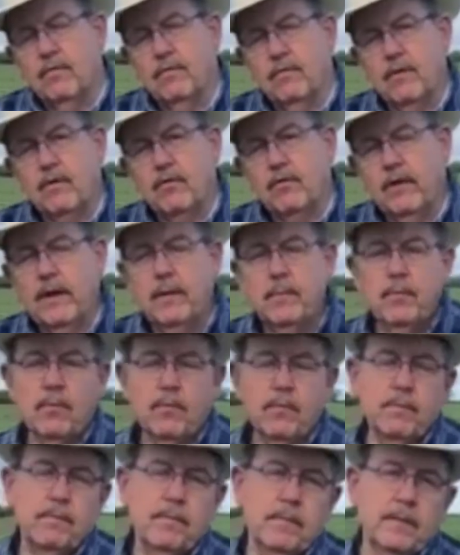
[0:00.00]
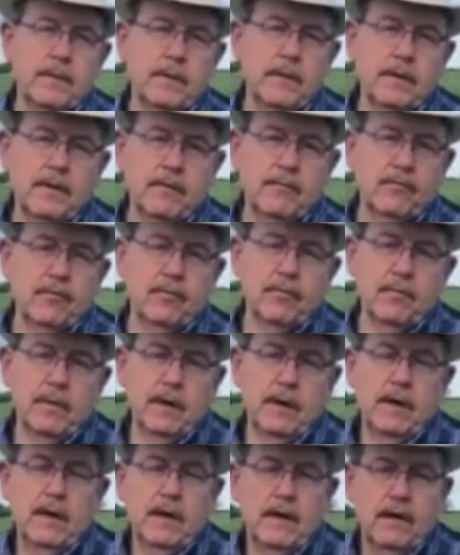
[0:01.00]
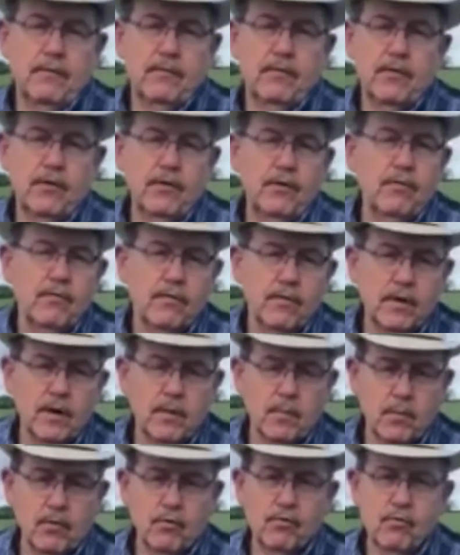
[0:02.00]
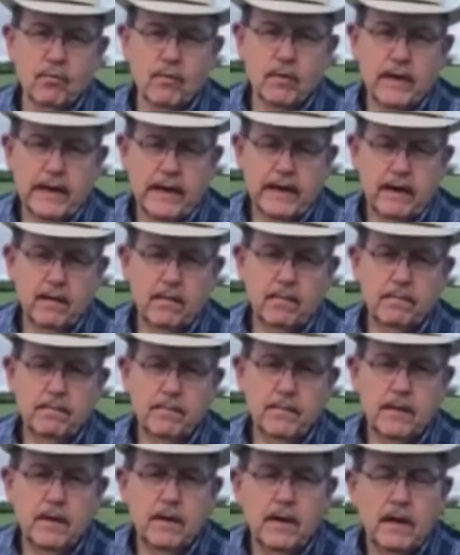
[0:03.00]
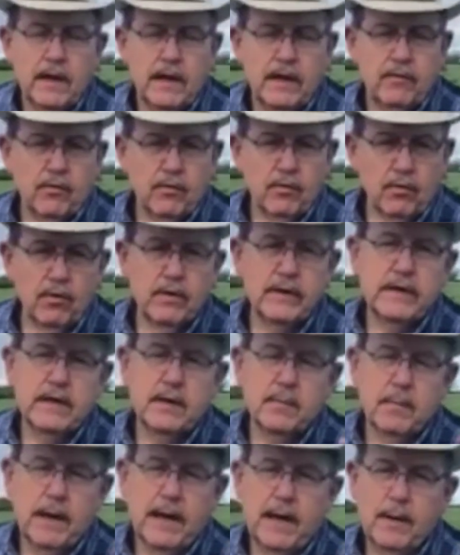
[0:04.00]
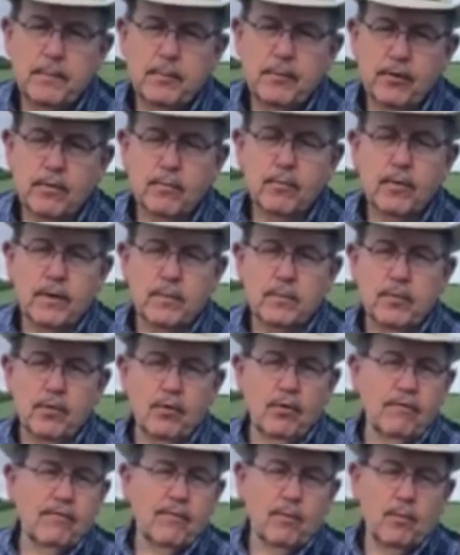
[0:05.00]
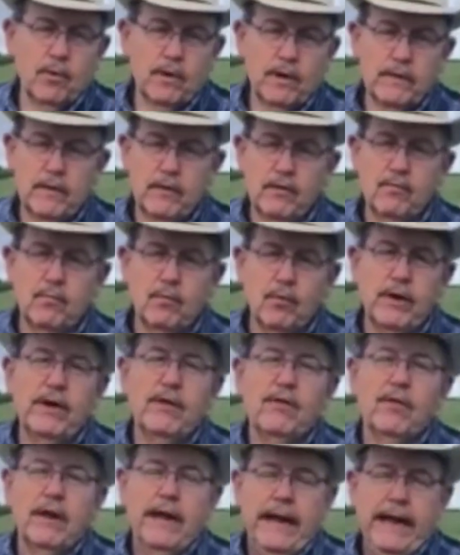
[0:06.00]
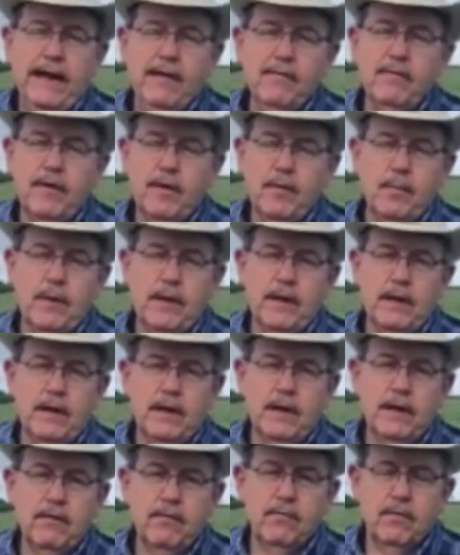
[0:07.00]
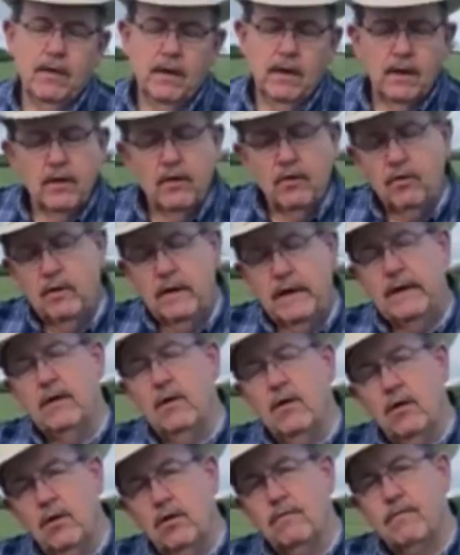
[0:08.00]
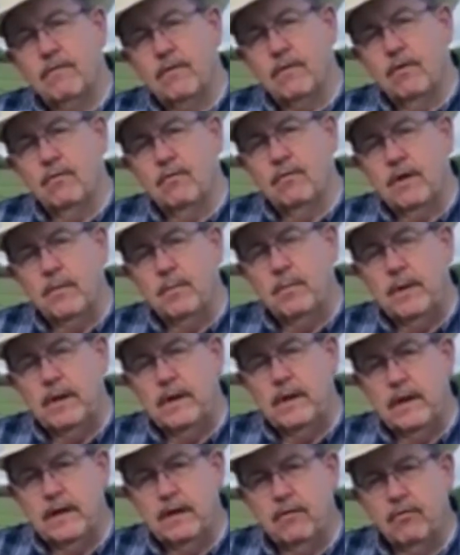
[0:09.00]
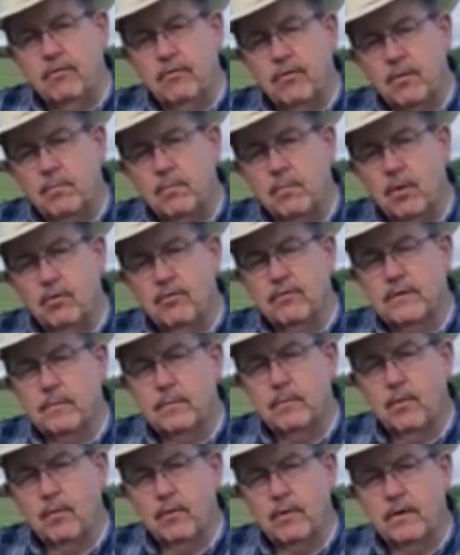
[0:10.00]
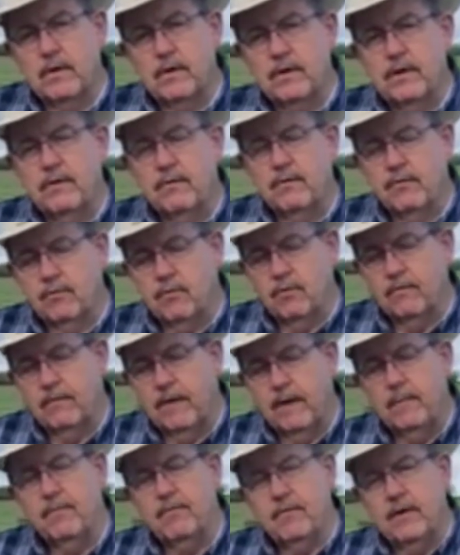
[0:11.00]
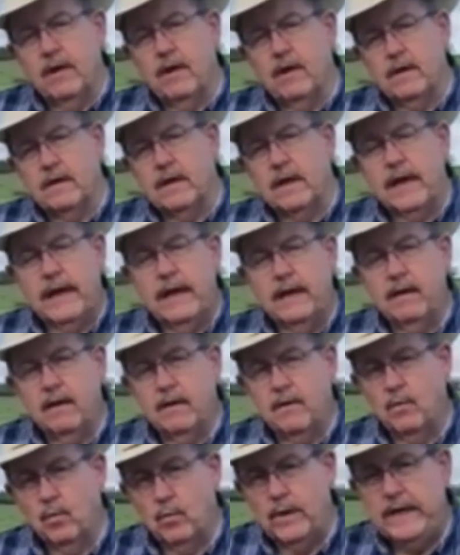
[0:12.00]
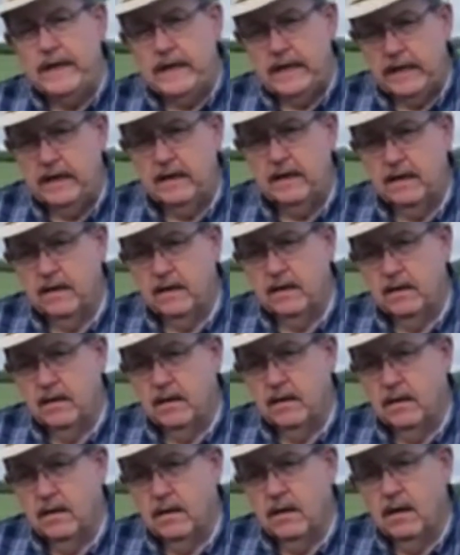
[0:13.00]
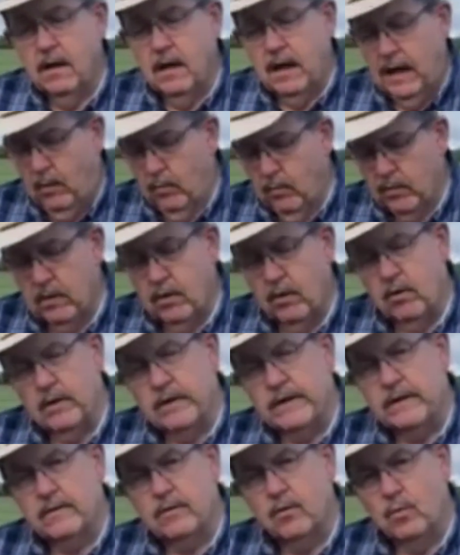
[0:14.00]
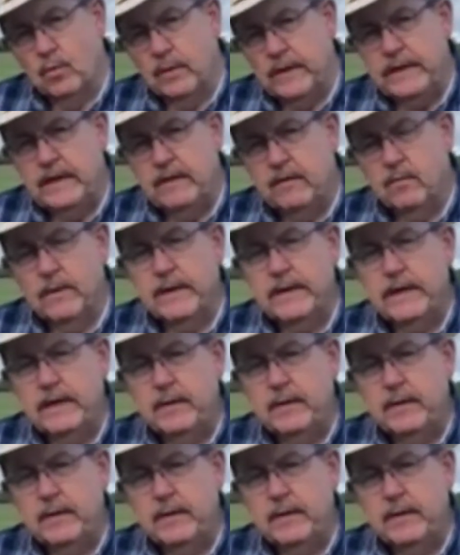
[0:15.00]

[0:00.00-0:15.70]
for example, if you're using commercial cattle and you're looking to buy a purebred bull from one of these breeds that have EPDs, you need to look for those EPDs that are most important to you. So if I'm selling cattle at weaning, I want to look at the weaning weight